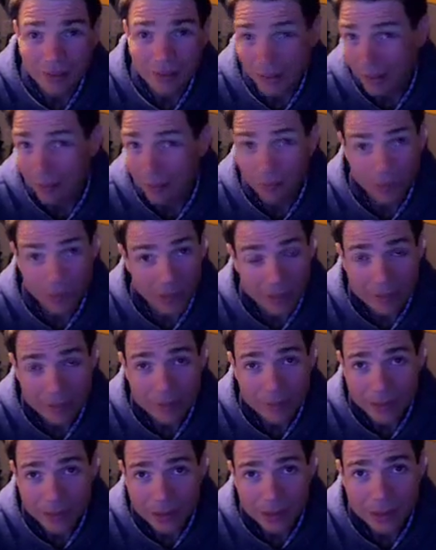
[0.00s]
That
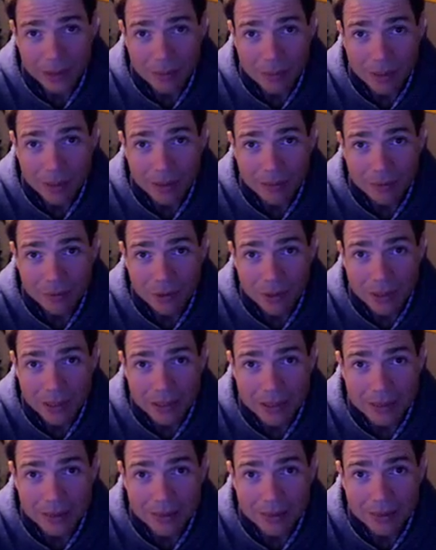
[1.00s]
probably could have been
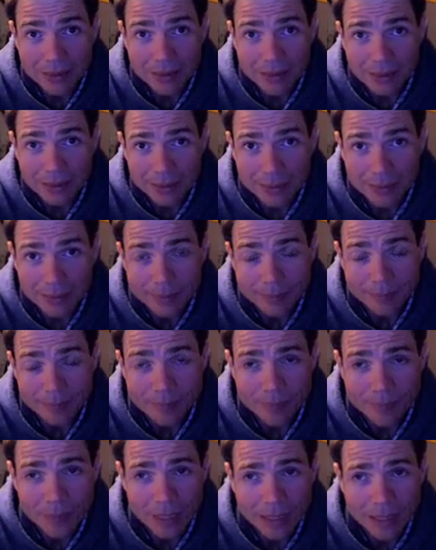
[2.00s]
avoided.
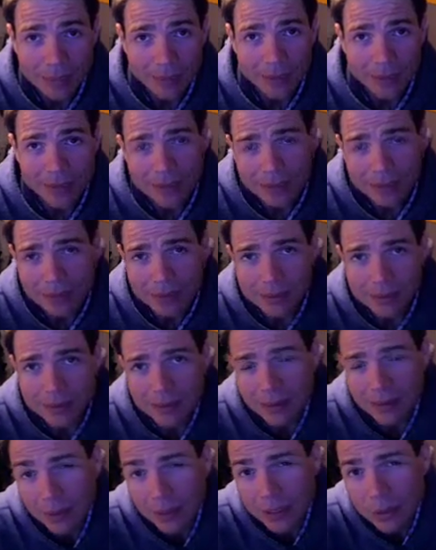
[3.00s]
Anyway, so
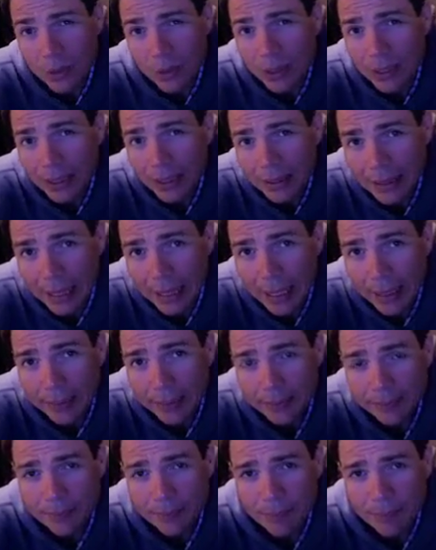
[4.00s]
I don't want to dwell on that.